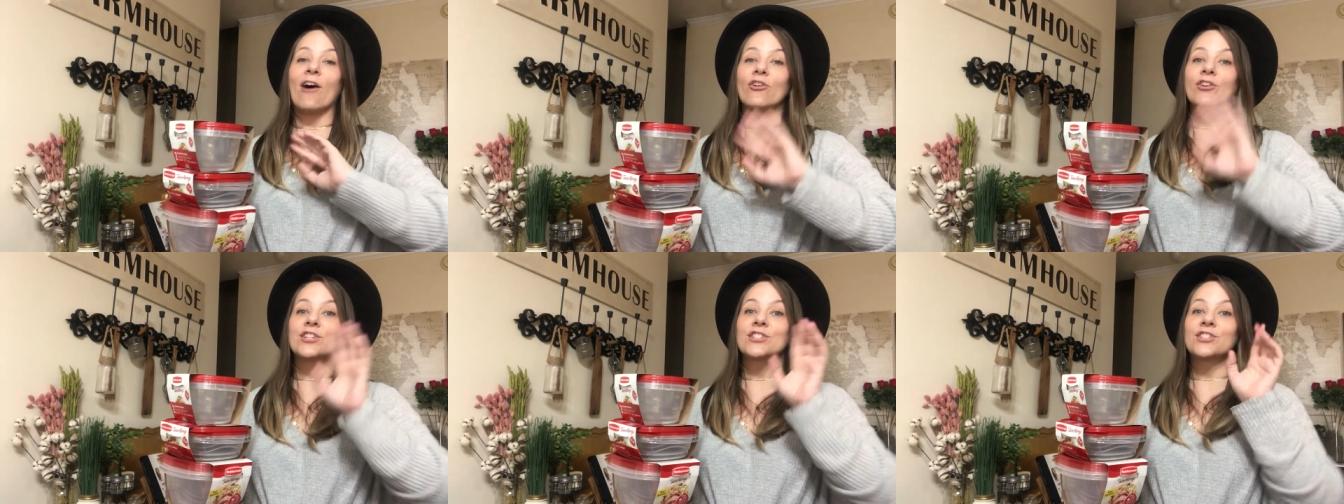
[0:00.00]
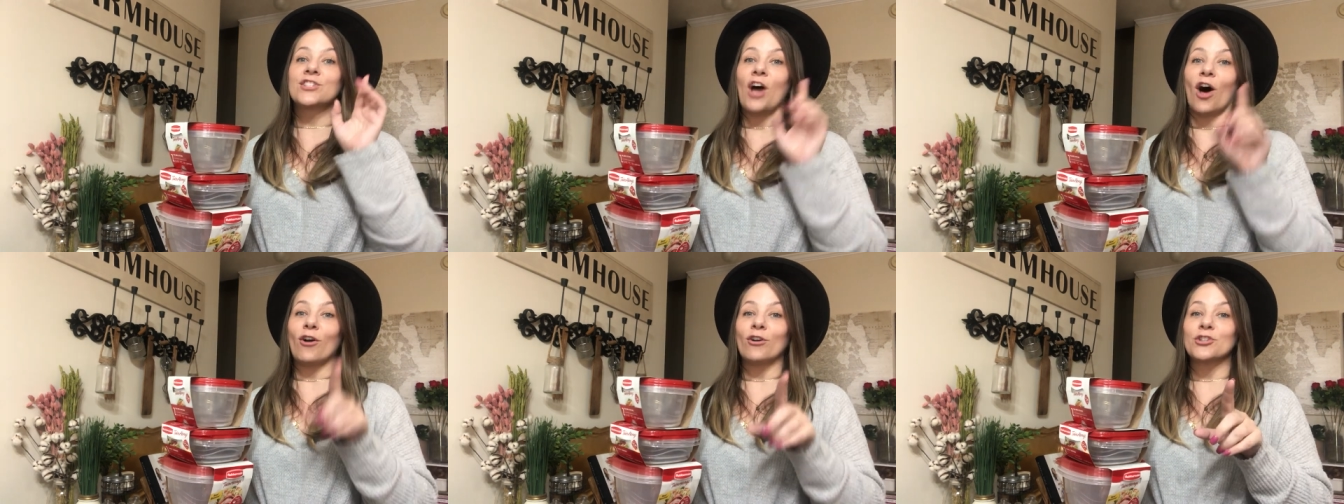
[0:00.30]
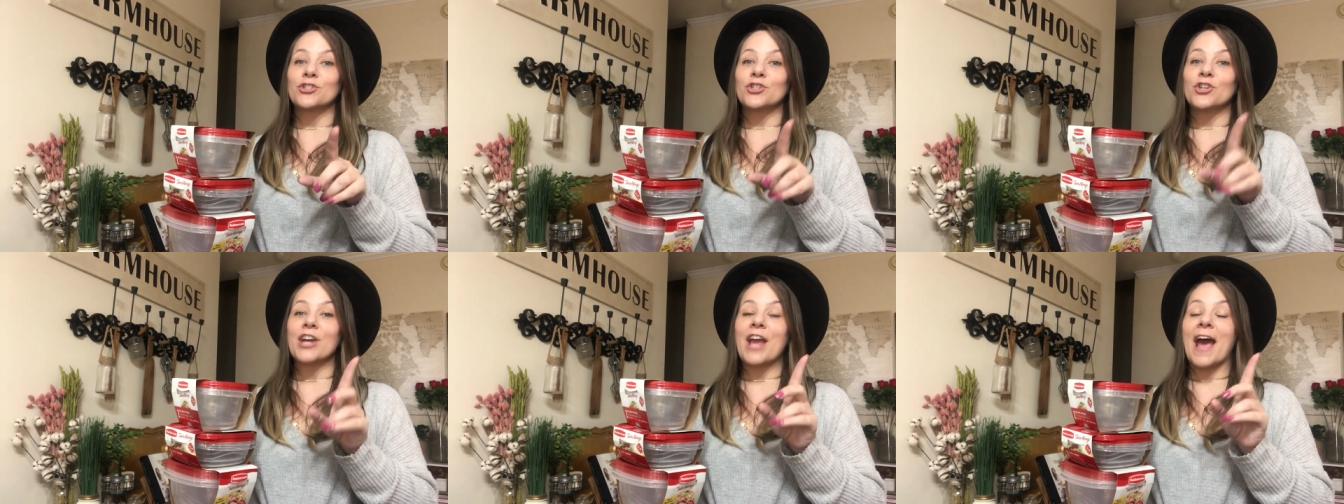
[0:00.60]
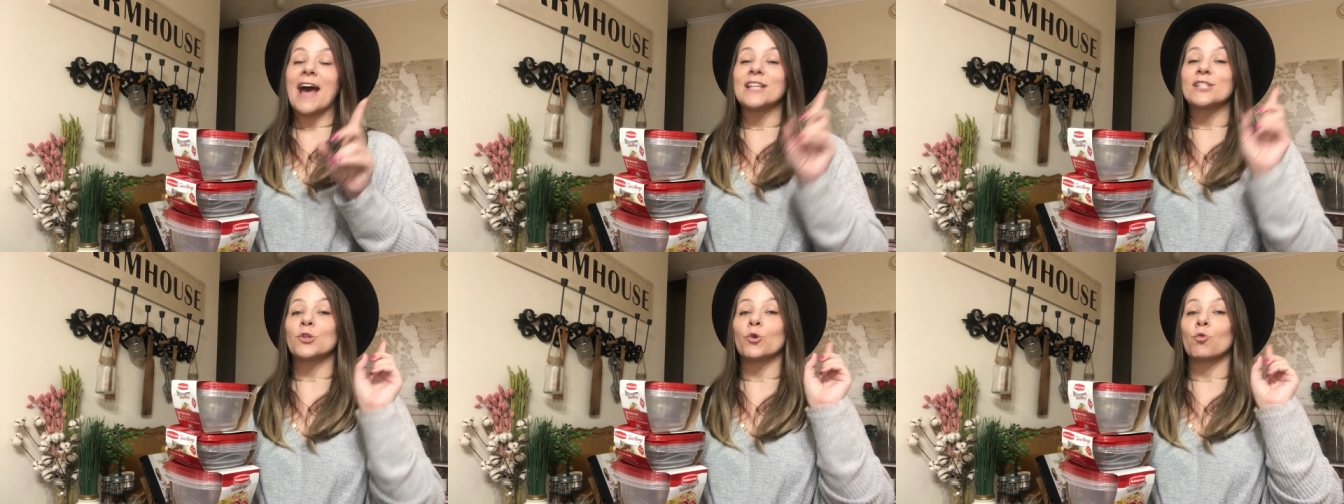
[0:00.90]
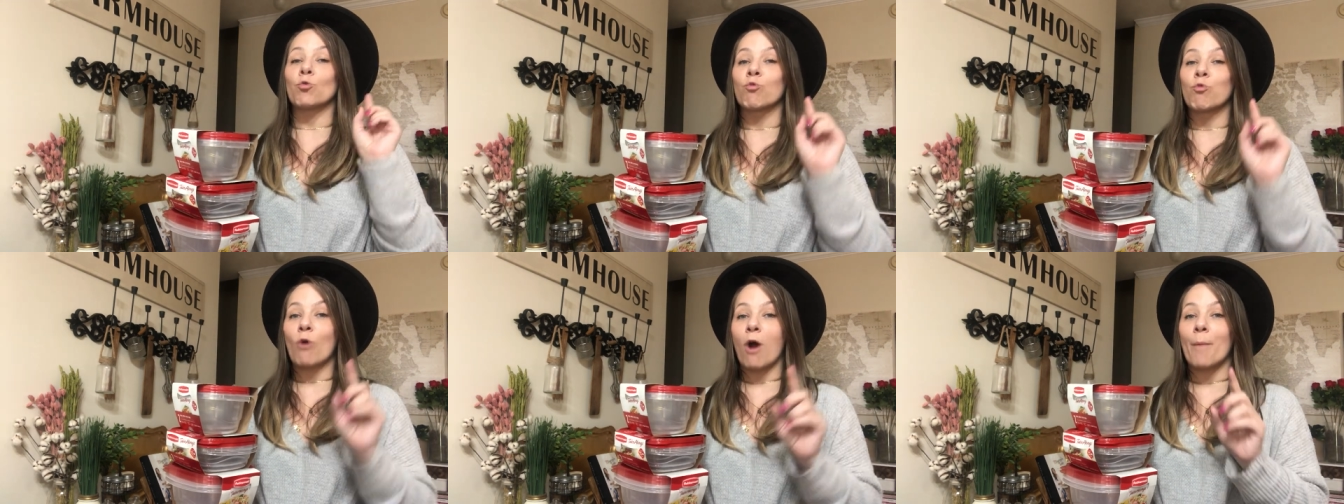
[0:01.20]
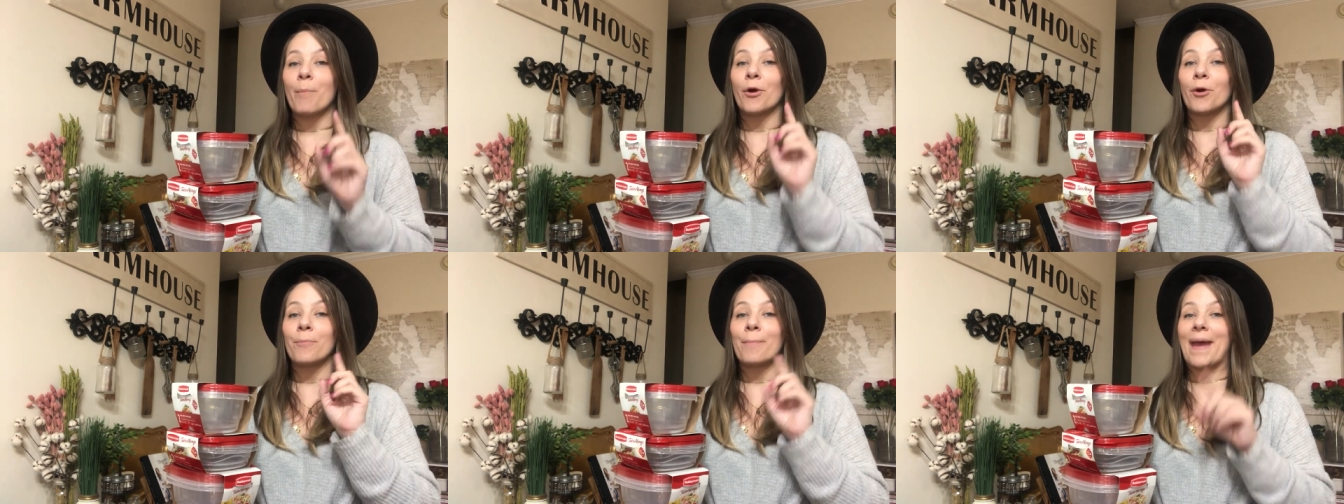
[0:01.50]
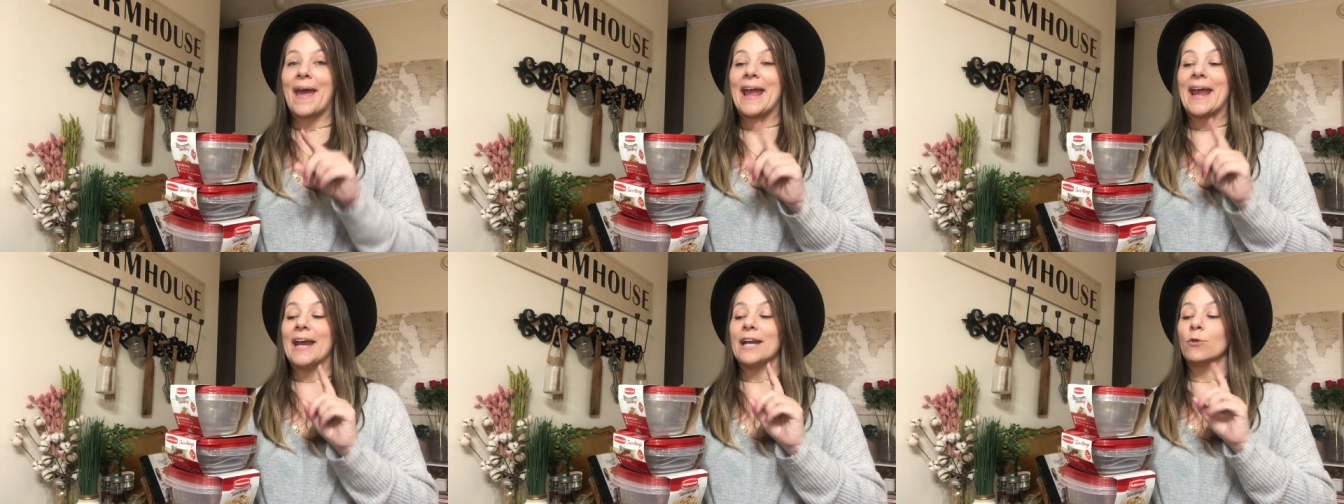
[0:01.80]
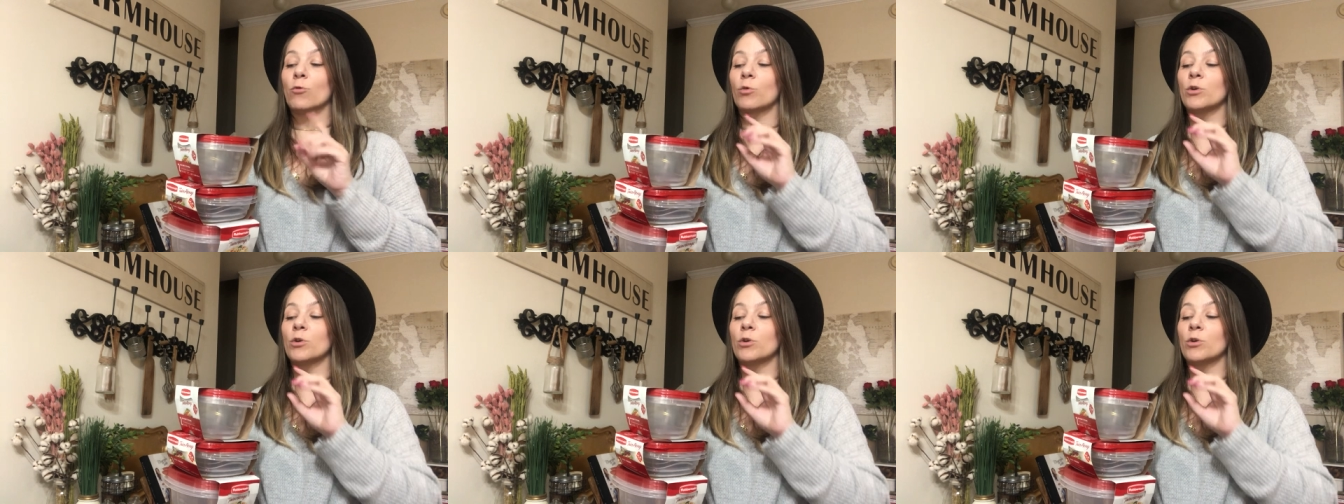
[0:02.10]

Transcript: out because Dollar Tree has Rubbermaid,